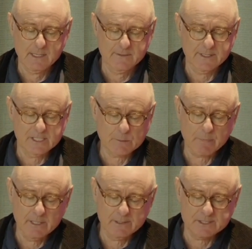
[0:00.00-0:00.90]
that his
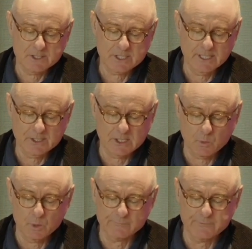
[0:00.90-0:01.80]
apparent changing
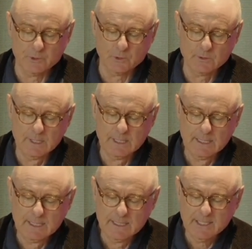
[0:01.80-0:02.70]
worldview
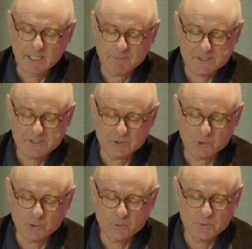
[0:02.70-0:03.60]
had much to
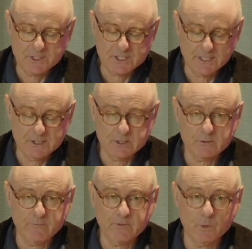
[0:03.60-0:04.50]
do with the changing
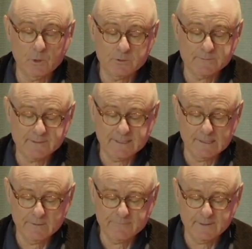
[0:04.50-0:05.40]
of the world that he
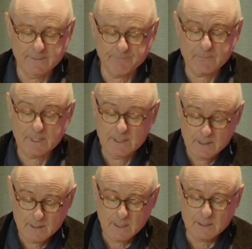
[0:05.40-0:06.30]
lived in.
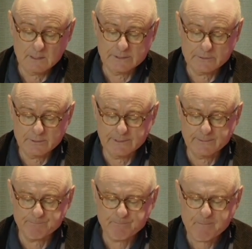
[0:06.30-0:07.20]
I agree.
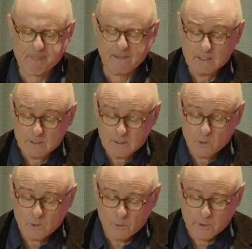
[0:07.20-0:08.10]

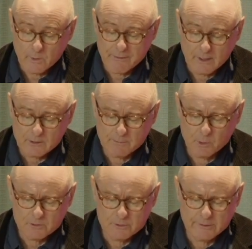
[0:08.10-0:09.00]
Although I think the
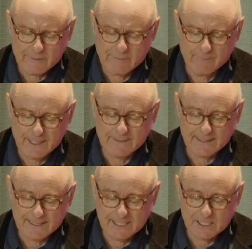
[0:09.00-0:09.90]
book could have made
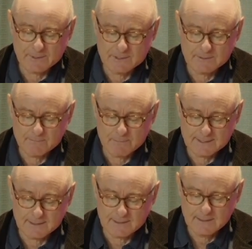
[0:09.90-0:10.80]
that argument
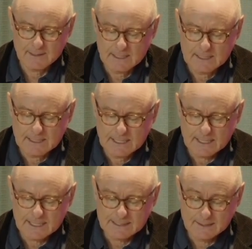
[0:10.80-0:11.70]
better,
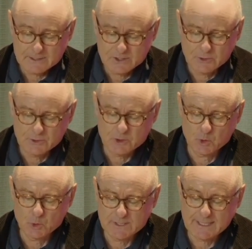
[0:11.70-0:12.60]
I'd like to turn to
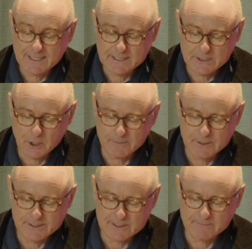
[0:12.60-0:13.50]
Horne's
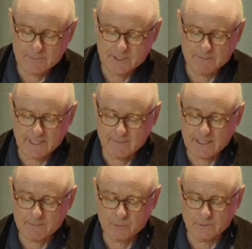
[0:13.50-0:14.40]
anti-communism to make
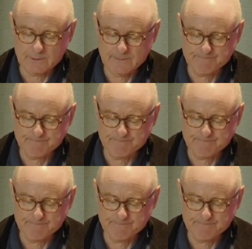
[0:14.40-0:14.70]
that point.